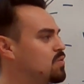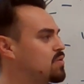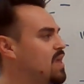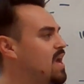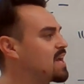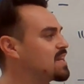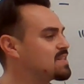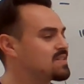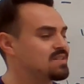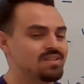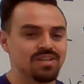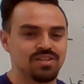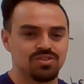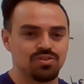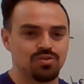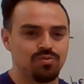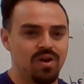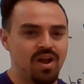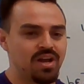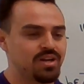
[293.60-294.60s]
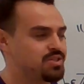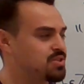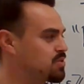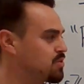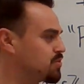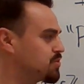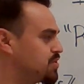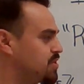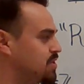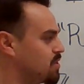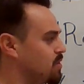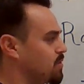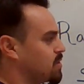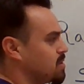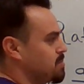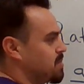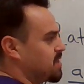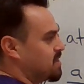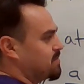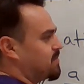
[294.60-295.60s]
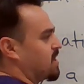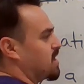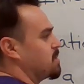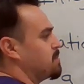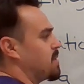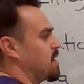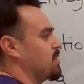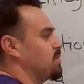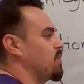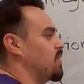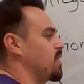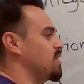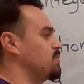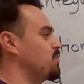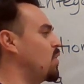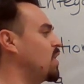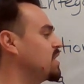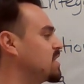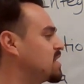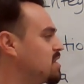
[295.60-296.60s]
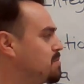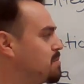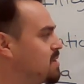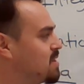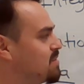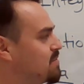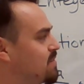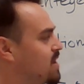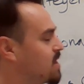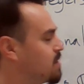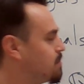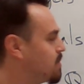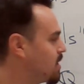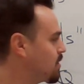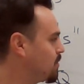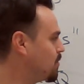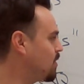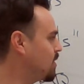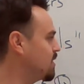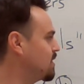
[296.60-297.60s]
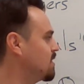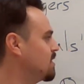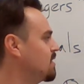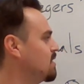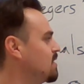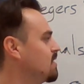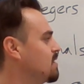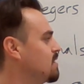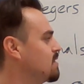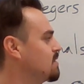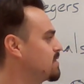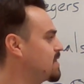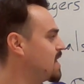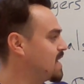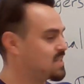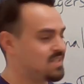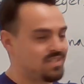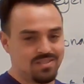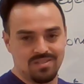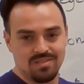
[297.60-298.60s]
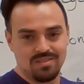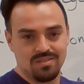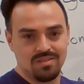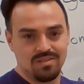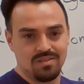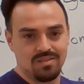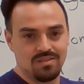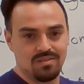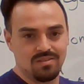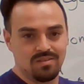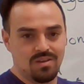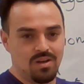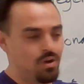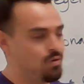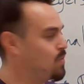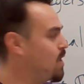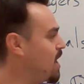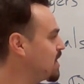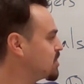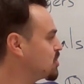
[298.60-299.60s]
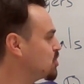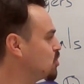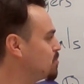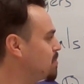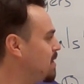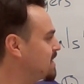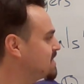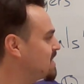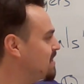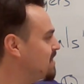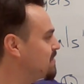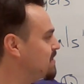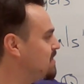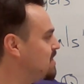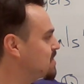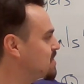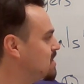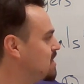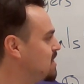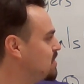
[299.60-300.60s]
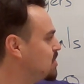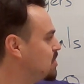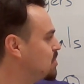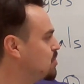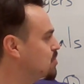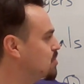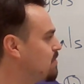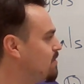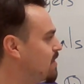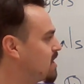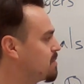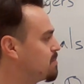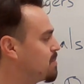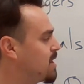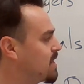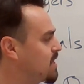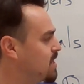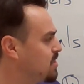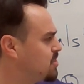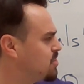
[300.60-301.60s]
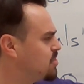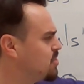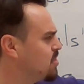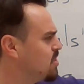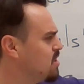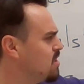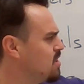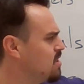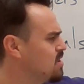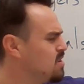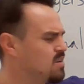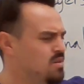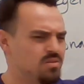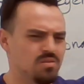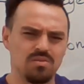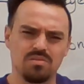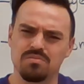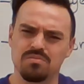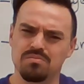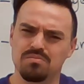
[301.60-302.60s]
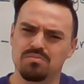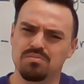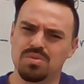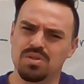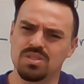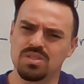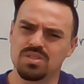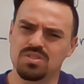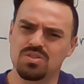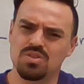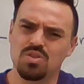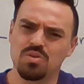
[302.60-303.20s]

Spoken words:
that is a rational. 0 can be divided by 1. 1 can be divided by 1. That's a rational by definition, integer divided by an integer. But